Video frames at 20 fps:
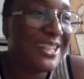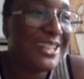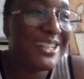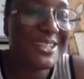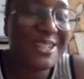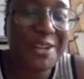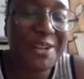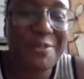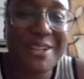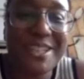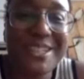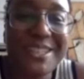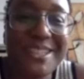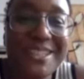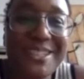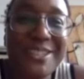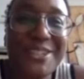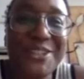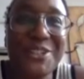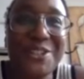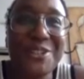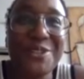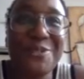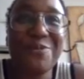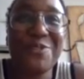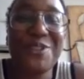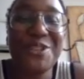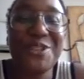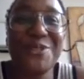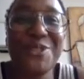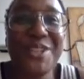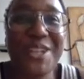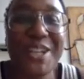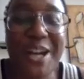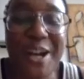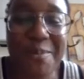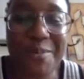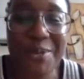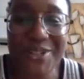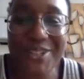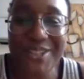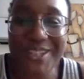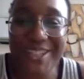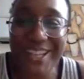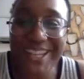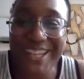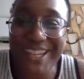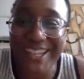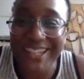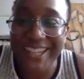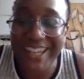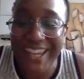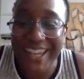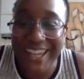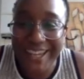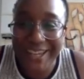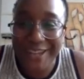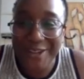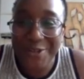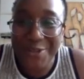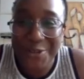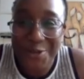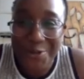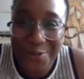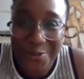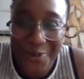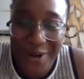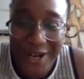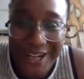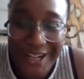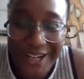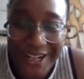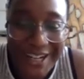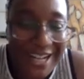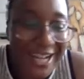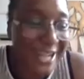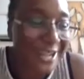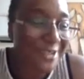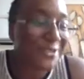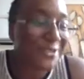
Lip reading: so it's good for you to come on so they can hear who you are, how